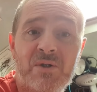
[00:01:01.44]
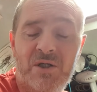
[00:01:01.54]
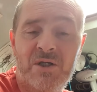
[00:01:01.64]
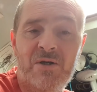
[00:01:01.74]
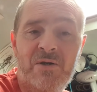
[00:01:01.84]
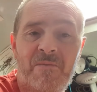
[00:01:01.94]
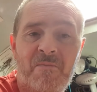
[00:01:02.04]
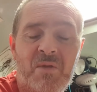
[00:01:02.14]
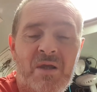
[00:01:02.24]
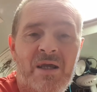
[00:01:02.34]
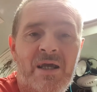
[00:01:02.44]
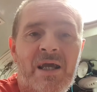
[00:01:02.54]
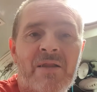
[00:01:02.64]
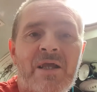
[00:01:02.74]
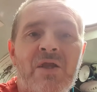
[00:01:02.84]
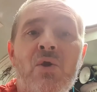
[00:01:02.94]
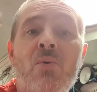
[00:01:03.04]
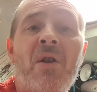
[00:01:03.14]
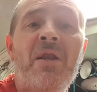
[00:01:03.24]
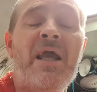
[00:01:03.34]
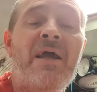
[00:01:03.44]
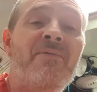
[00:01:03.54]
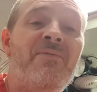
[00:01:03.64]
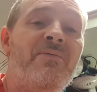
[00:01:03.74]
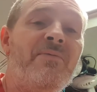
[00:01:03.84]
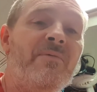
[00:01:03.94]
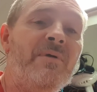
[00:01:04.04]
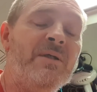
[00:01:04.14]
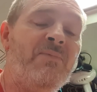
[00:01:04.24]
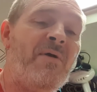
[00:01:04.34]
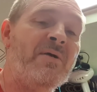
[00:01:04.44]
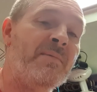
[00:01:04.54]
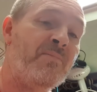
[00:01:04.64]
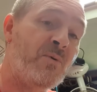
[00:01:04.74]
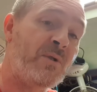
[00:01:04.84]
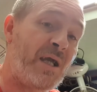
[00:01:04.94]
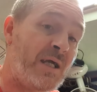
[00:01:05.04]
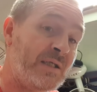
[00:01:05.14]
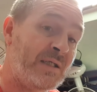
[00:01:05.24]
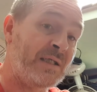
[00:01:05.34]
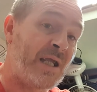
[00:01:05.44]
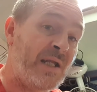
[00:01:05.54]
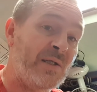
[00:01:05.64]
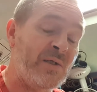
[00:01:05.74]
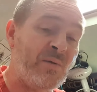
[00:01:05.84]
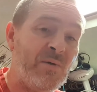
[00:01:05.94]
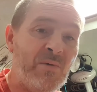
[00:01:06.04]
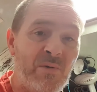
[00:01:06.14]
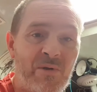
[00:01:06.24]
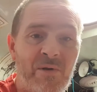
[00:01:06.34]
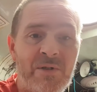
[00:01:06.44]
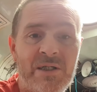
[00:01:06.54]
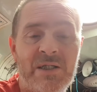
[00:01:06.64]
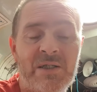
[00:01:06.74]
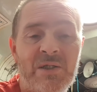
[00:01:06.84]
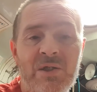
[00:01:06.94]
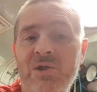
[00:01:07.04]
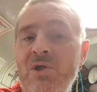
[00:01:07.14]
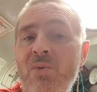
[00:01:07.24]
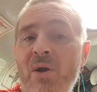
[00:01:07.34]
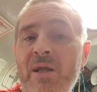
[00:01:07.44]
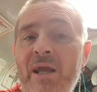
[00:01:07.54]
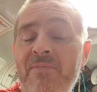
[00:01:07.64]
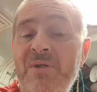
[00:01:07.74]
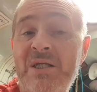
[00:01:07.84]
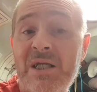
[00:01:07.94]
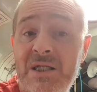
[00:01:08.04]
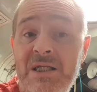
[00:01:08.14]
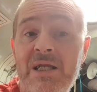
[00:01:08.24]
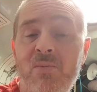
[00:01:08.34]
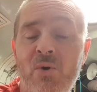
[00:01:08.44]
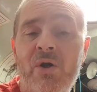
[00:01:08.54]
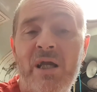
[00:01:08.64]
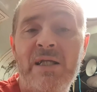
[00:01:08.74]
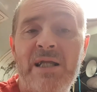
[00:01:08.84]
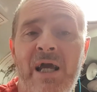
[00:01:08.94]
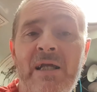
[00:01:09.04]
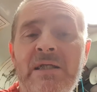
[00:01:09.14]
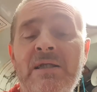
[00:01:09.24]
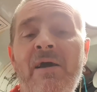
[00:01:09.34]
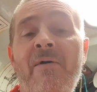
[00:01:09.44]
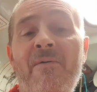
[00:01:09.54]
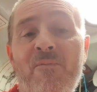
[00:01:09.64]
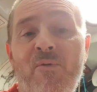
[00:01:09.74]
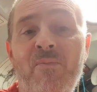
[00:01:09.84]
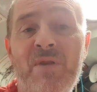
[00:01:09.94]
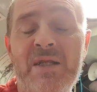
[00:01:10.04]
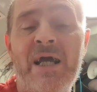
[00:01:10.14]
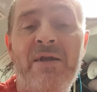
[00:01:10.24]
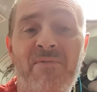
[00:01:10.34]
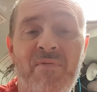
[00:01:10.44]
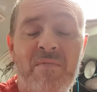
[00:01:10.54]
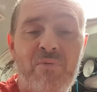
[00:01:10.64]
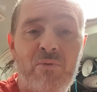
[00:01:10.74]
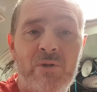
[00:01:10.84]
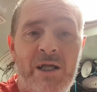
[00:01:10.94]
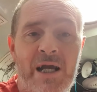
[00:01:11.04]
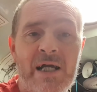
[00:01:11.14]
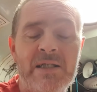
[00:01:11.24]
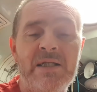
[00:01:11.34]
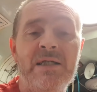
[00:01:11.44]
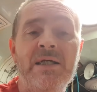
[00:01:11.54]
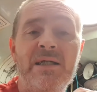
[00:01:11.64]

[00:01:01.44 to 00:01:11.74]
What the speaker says: to you, and then you only have, as far as the Broadcasting Standards Authority is concerned, you only have 60 working days from the date of the broadcast